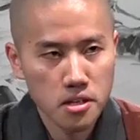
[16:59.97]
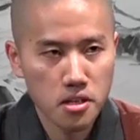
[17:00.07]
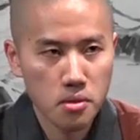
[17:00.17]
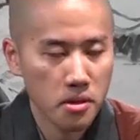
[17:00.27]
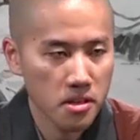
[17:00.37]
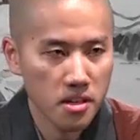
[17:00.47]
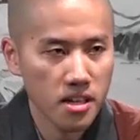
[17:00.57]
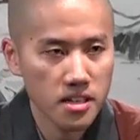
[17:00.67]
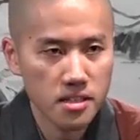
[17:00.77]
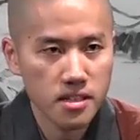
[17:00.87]
whether or
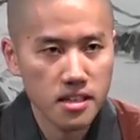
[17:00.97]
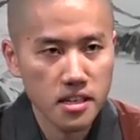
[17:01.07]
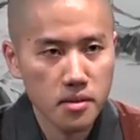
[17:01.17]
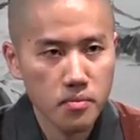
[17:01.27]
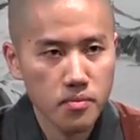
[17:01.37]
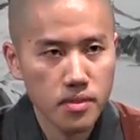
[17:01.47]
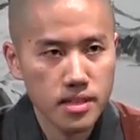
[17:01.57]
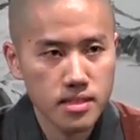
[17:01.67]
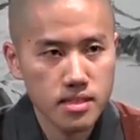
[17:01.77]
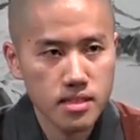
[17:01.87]
not
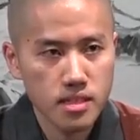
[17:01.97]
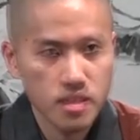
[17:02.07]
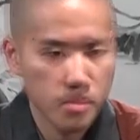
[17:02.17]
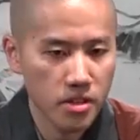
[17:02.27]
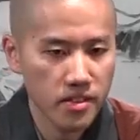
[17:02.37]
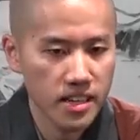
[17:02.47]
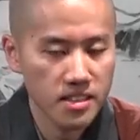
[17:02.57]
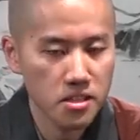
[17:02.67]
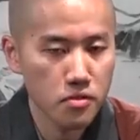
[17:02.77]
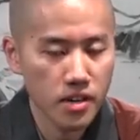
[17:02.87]
it's something
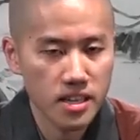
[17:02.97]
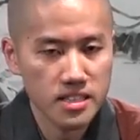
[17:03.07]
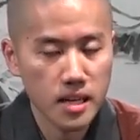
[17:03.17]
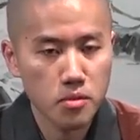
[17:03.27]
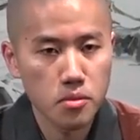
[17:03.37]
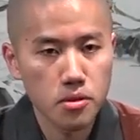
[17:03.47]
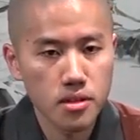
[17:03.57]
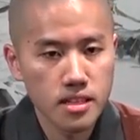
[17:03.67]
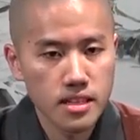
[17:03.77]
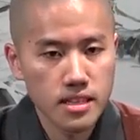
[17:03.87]
that you find acceptable,